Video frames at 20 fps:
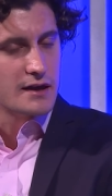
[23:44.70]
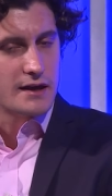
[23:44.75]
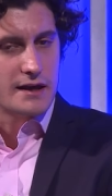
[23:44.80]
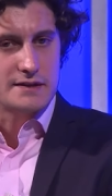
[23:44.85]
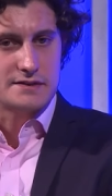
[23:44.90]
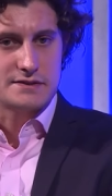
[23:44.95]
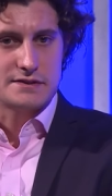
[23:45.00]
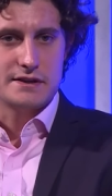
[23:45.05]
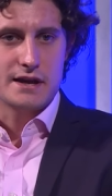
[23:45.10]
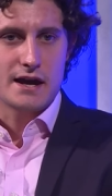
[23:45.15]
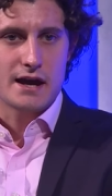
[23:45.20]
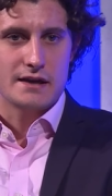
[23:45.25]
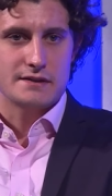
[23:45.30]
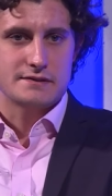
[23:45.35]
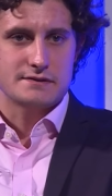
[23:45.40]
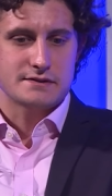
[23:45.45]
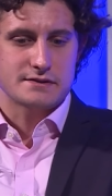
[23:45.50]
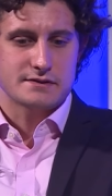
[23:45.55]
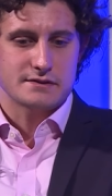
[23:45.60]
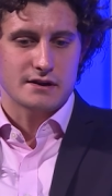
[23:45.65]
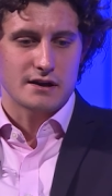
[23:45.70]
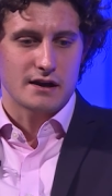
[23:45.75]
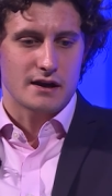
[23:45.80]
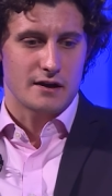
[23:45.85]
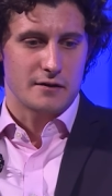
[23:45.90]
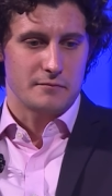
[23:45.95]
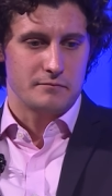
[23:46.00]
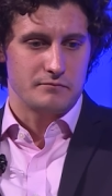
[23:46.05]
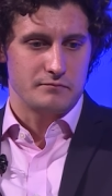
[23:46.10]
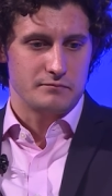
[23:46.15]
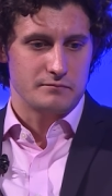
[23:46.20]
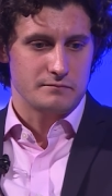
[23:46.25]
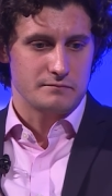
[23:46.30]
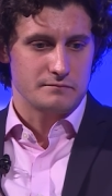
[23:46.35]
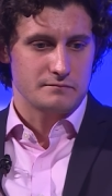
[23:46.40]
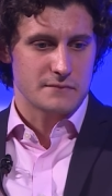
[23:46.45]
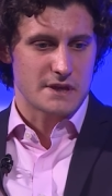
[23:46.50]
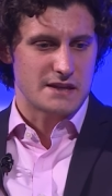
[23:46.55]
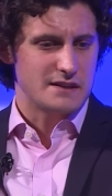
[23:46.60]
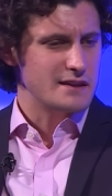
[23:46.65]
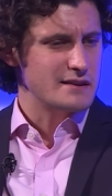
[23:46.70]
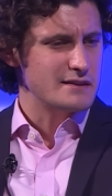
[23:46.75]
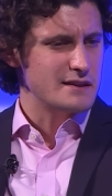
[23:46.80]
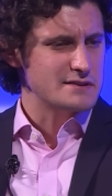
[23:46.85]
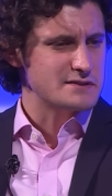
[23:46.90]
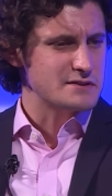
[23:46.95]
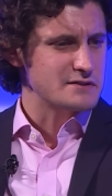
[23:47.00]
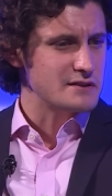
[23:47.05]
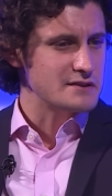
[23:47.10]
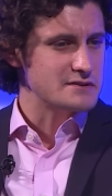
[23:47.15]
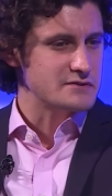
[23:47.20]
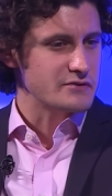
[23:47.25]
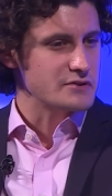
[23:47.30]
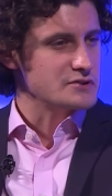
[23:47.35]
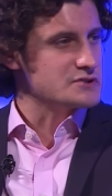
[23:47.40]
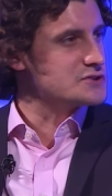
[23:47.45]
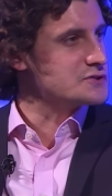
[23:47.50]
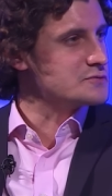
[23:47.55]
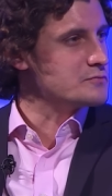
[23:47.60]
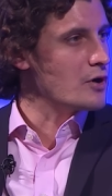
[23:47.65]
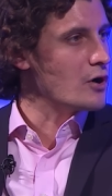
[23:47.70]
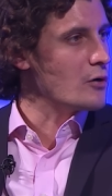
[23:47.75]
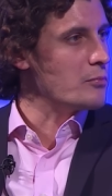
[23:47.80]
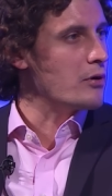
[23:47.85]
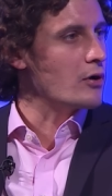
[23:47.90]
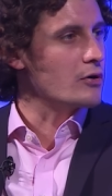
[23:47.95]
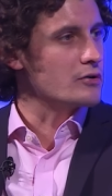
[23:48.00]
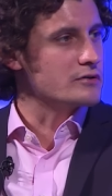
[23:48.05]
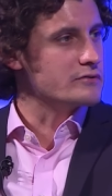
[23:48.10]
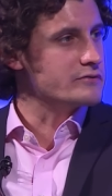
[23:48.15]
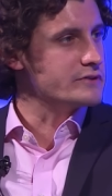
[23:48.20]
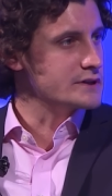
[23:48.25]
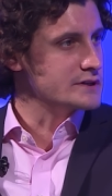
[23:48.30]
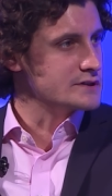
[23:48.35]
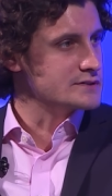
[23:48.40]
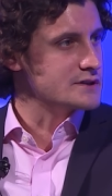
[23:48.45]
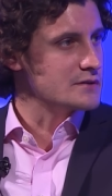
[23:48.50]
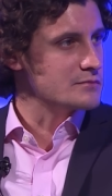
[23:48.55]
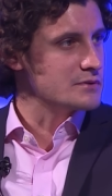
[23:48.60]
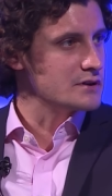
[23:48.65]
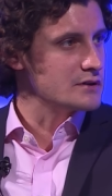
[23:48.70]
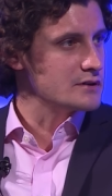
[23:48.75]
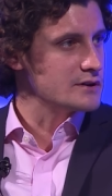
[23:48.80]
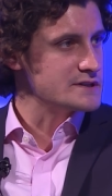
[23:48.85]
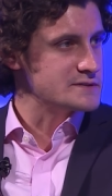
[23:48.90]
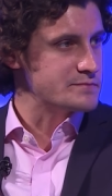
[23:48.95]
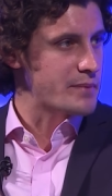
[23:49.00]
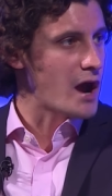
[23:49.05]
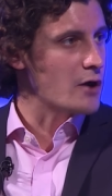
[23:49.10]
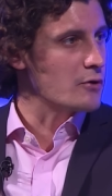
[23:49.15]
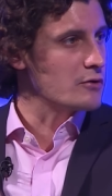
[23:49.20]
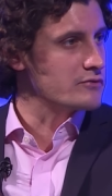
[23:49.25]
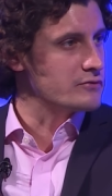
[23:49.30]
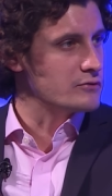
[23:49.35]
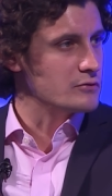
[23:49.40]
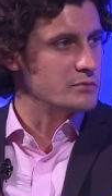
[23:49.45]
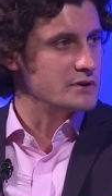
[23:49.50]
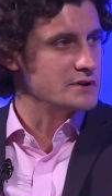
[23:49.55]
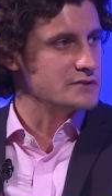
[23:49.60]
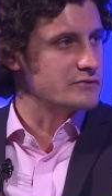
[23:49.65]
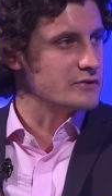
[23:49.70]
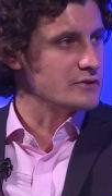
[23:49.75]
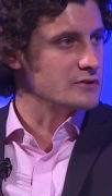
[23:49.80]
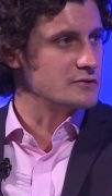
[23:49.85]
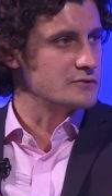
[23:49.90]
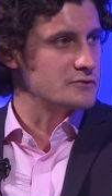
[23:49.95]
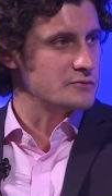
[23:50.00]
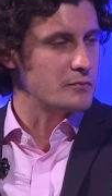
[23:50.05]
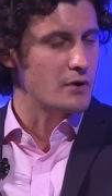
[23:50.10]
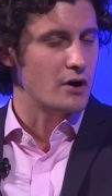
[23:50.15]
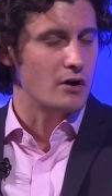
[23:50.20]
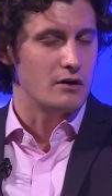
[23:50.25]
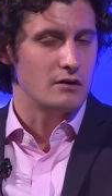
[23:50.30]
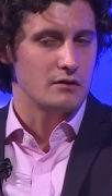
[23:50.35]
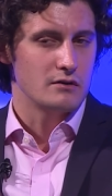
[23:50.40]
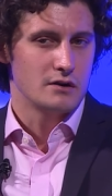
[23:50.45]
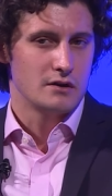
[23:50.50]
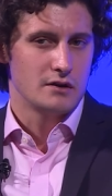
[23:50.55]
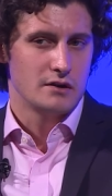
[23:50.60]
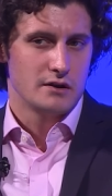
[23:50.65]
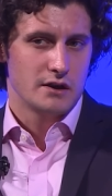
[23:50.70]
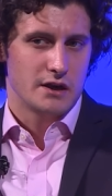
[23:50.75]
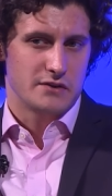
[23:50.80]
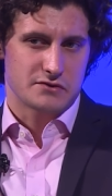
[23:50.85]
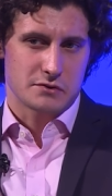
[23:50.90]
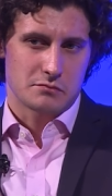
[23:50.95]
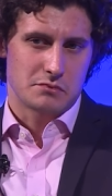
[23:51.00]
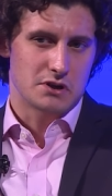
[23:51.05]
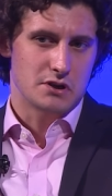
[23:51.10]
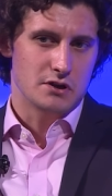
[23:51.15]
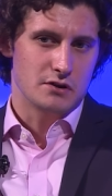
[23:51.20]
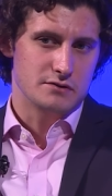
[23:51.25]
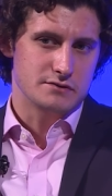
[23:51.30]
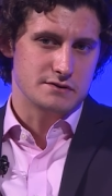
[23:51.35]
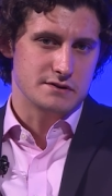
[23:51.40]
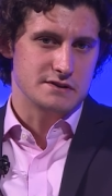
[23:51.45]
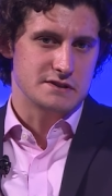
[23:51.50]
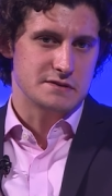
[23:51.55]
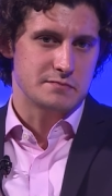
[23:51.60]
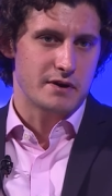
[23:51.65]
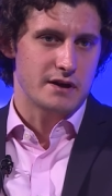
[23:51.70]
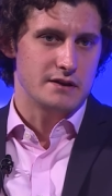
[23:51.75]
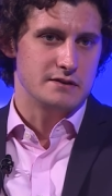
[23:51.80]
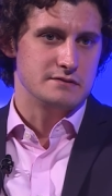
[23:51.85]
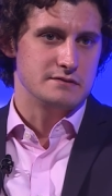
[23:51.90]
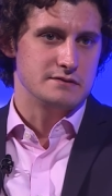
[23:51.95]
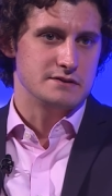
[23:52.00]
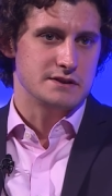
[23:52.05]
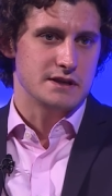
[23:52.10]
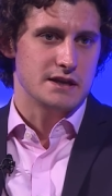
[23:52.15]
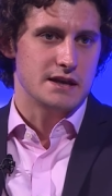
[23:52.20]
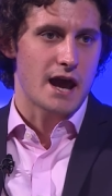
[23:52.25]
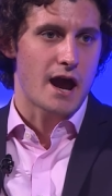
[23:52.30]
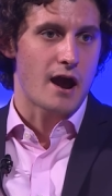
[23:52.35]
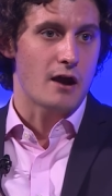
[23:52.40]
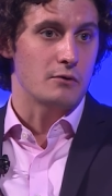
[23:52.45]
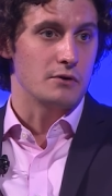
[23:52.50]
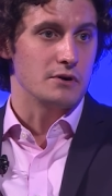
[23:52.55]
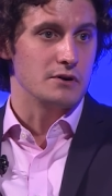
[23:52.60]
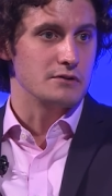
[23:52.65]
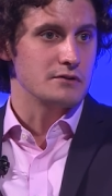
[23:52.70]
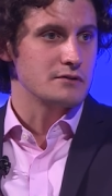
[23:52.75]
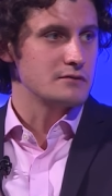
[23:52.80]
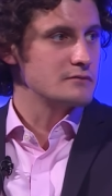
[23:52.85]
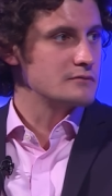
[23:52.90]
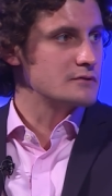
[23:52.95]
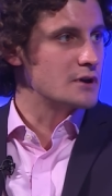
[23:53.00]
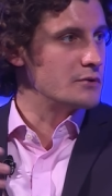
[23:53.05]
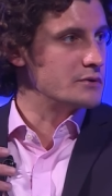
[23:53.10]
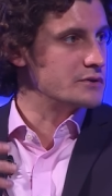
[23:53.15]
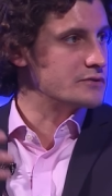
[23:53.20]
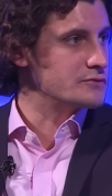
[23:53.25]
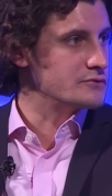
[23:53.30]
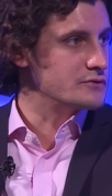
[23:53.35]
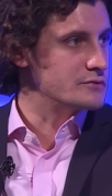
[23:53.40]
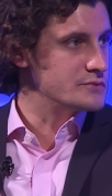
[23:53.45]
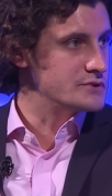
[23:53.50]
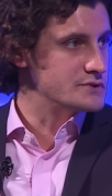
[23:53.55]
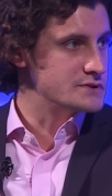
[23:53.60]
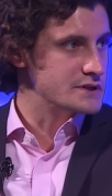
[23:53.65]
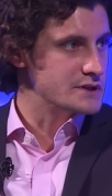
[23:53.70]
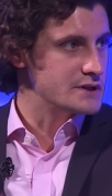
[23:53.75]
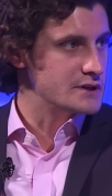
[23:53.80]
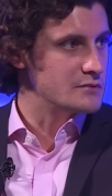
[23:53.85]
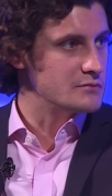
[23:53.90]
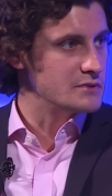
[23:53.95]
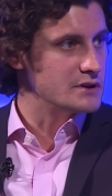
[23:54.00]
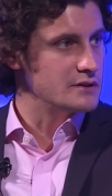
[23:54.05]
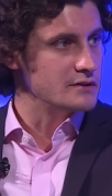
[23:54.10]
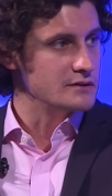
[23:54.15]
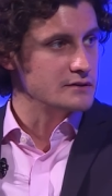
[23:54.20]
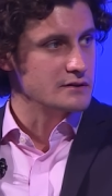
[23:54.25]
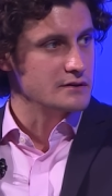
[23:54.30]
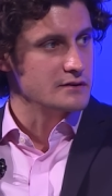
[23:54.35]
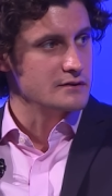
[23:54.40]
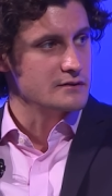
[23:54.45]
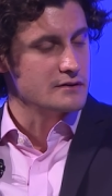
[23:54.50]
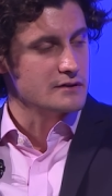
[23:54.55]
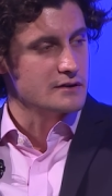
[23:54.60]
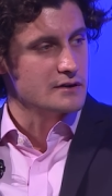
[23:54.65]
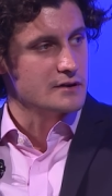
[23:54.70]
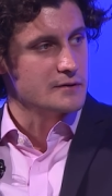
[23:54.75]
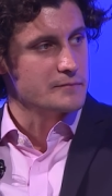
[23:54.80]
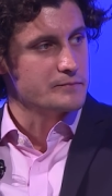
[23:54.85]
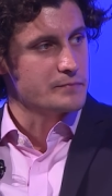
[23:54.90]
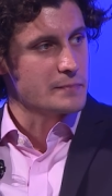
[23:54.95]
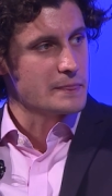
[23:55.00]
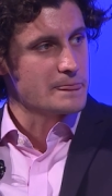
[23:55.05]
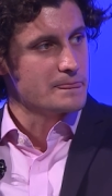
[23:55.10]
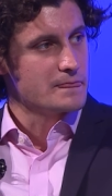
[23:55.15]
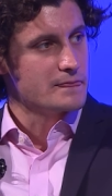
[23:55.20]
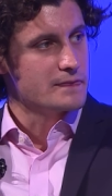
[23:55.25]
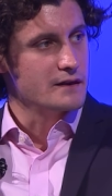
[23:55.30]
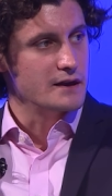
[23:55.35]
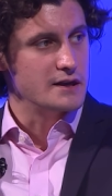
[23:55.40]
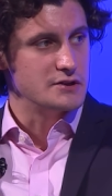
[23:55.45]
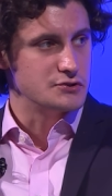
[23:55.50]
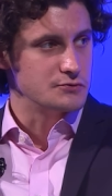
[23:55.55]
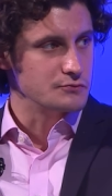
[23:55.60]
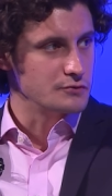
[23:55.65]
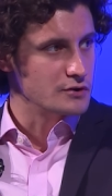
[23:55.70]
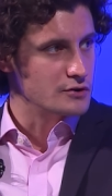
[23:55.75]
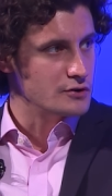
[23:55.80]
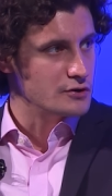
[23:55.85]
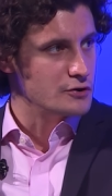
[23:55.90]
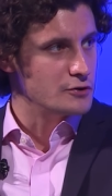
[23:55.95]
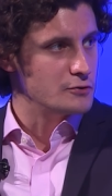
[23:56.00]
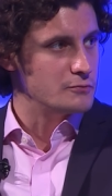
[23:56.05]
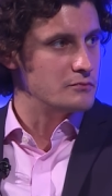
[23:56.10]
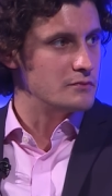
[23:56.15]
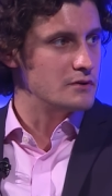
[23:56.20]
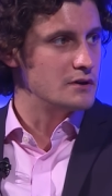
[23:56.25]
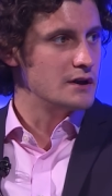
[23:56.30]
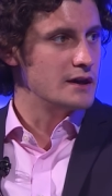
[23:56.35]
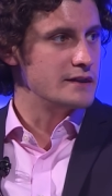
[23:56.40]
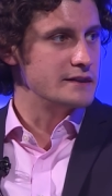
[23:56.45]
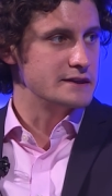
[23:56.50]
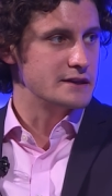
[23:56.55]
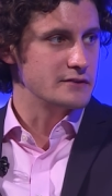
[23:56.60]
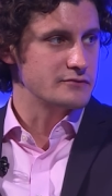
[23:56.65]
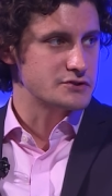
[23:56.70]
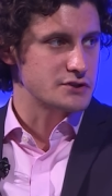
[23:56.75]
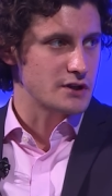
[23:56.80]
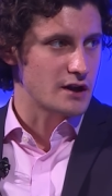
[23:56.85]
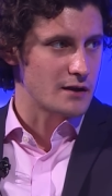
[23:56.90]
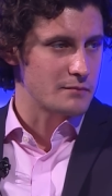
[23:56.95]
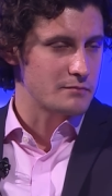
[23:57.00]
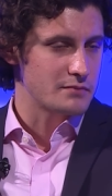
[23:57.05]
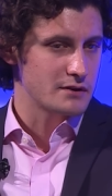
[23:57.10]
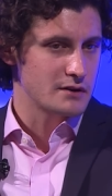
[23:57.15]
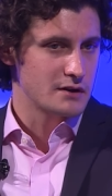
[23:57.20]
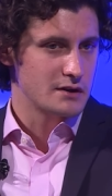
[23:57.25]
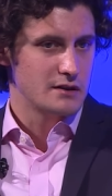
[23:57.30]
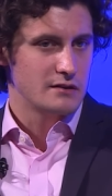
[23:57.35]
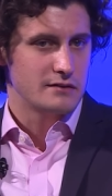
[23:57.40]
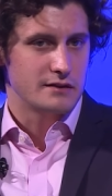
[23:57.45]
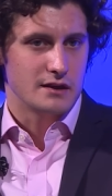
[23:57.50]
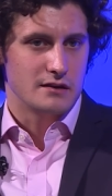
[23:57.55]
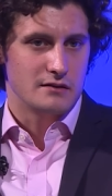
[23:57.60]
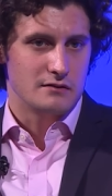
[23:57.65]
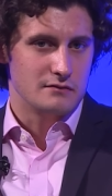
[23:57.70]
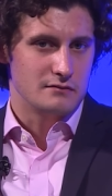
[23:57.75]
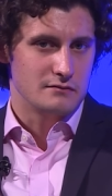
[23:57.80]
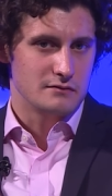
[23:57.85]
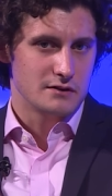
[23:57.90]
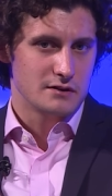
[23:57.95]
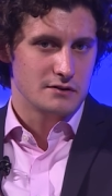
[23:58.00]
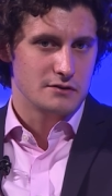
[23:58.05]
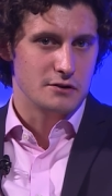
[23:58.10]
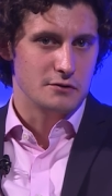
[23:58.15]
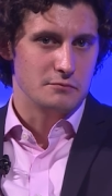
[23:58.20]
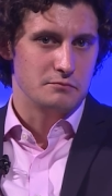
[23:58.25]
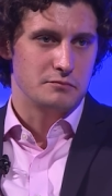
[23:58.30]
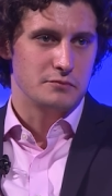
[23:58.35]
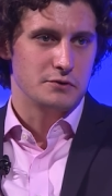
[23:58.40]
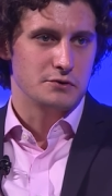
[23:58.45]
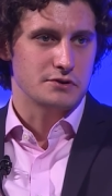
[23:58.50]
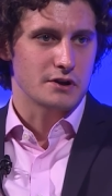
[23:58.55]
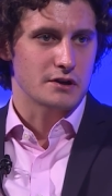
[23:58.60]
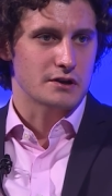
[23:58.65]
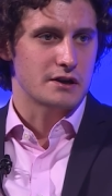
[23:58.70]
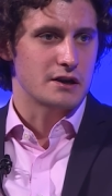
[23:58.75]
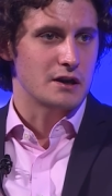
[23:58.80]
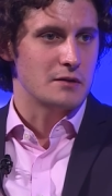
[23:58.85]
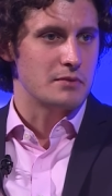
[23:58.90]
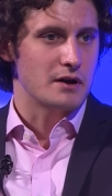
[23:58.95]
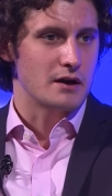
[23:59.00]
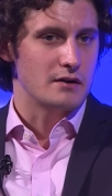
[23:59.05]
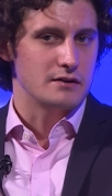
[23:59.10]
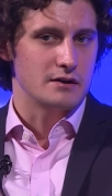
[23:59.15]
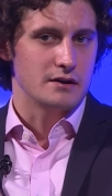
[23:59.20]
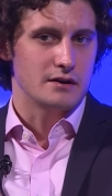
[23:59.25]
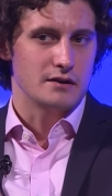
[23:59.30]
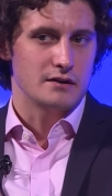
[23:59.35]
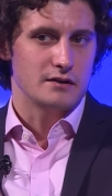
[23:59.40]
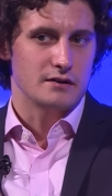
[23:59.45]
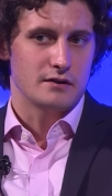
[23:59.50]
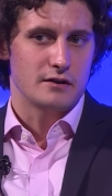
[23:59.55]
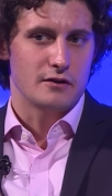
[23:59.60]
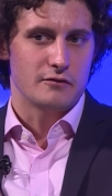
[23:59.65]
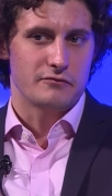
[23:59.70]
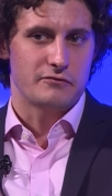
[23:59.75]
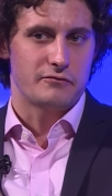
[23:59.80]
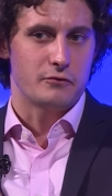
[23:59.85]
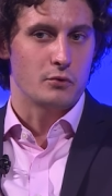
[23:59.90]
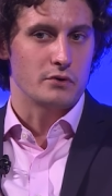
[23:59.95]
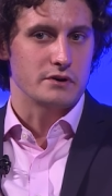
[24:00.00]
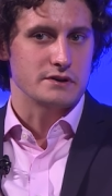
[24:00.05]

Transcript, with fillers: It's not, um, and it's a, it's a very small part of the exhibit. It's powerful, but it's very small. If someone goes and spends an hour going through the museum and the, the, the engine room and the gift shop, then you know, you're talking about a, a four